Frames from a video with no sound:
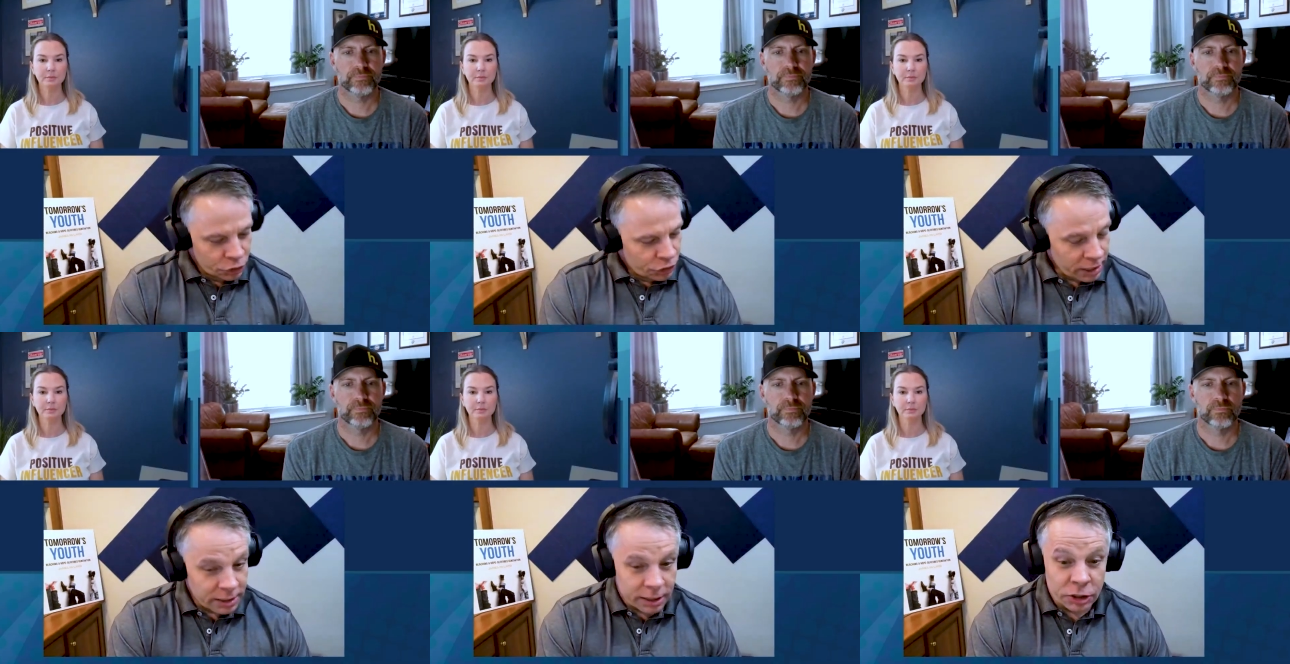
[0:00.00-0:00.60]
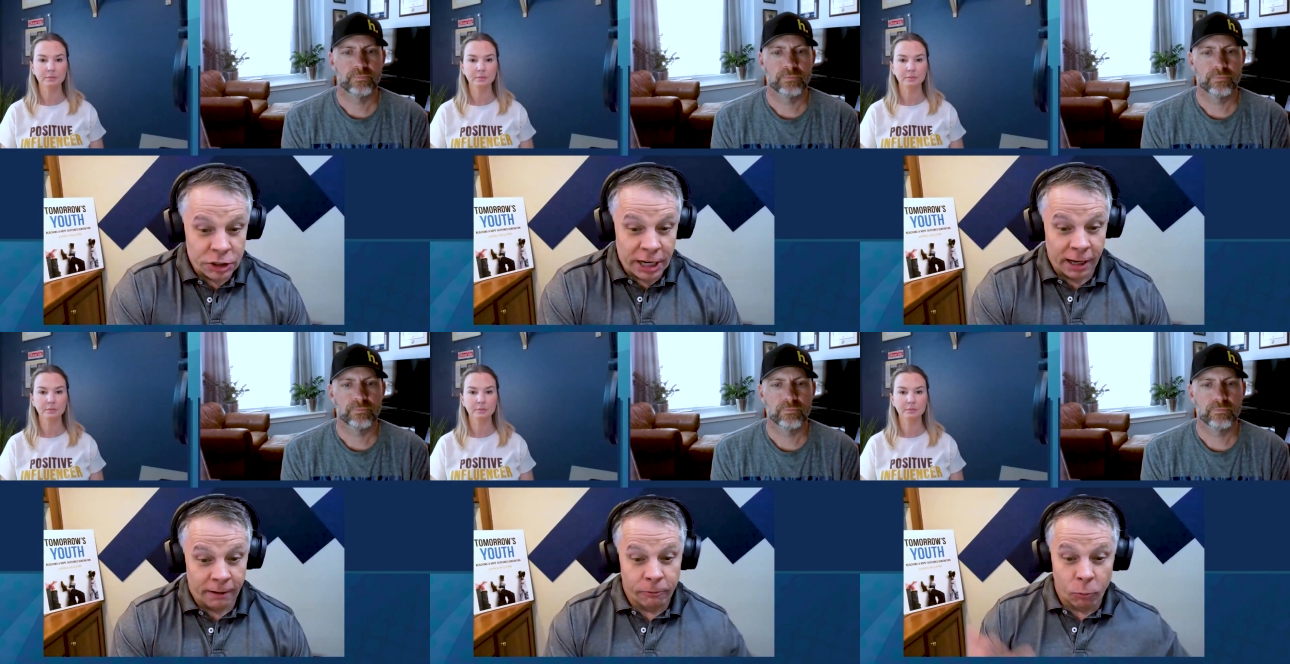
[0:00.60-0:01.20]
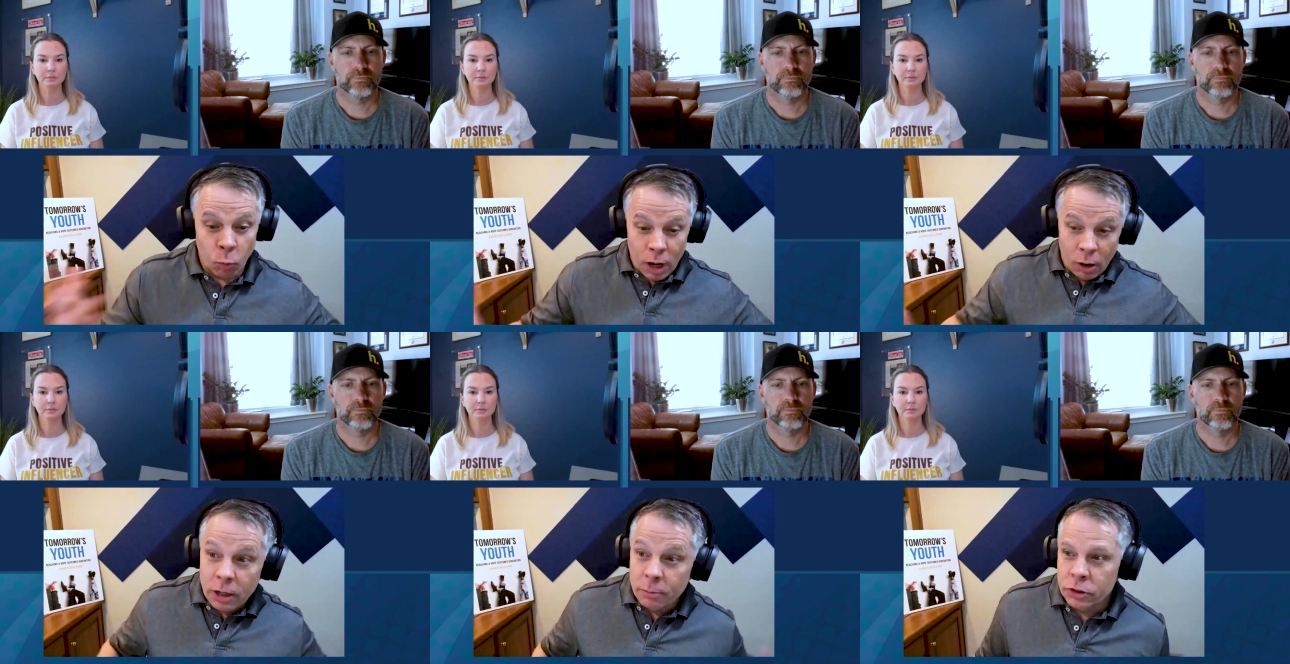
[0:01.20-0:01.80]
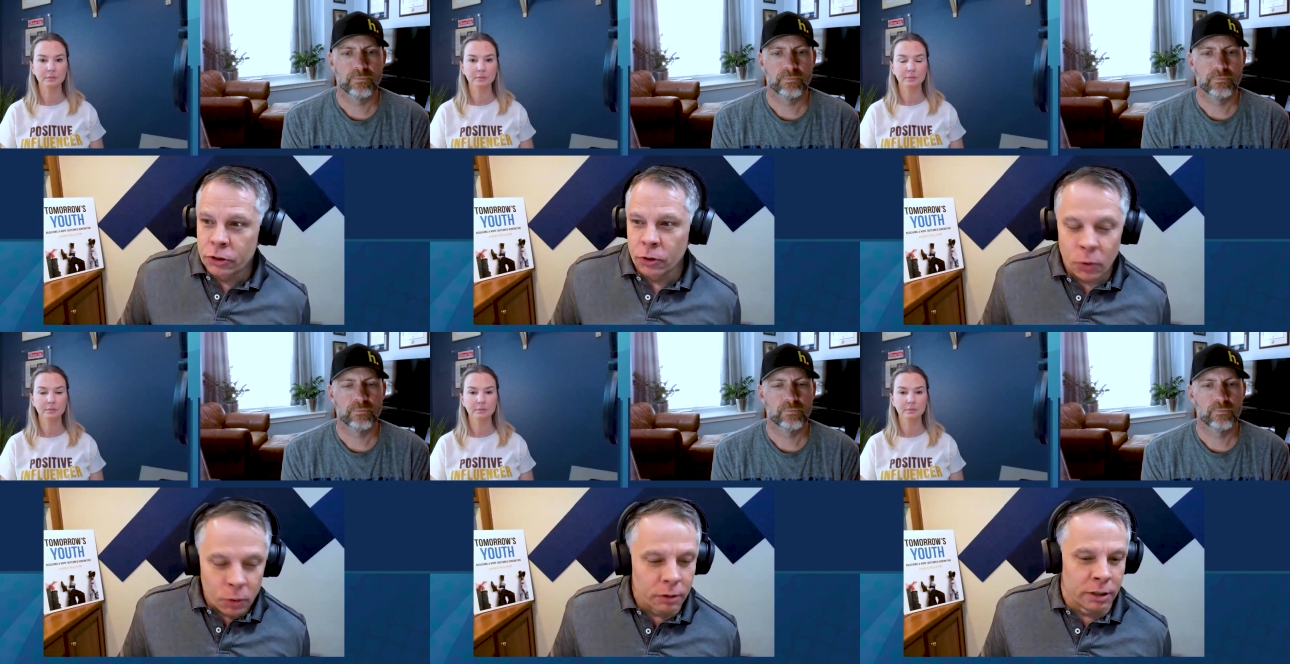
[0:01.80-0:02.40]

Speaker 1: Jessica and Jeff, welcome to